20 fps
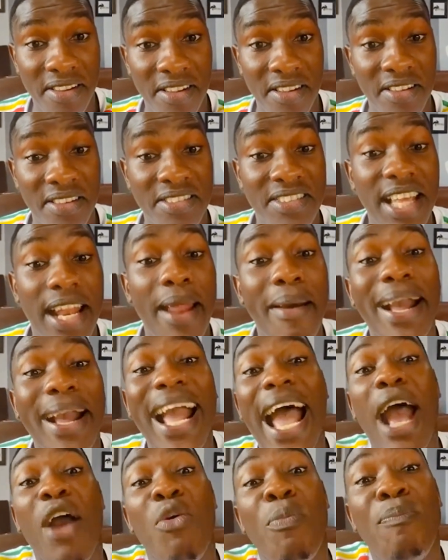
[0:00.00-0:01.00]
Nzanaga
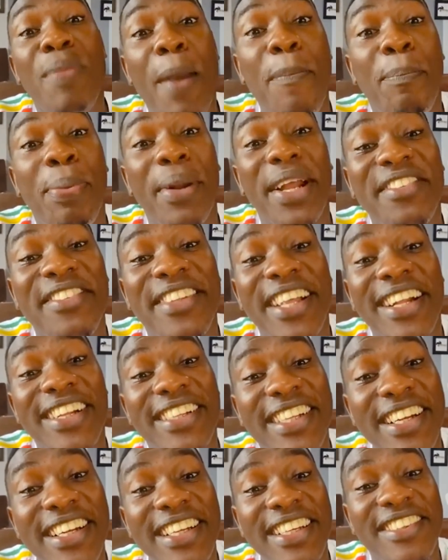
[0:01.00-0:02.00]
I will be a president
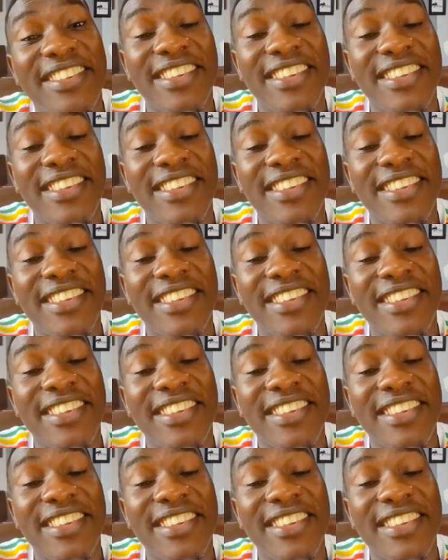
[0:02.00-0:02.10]
in this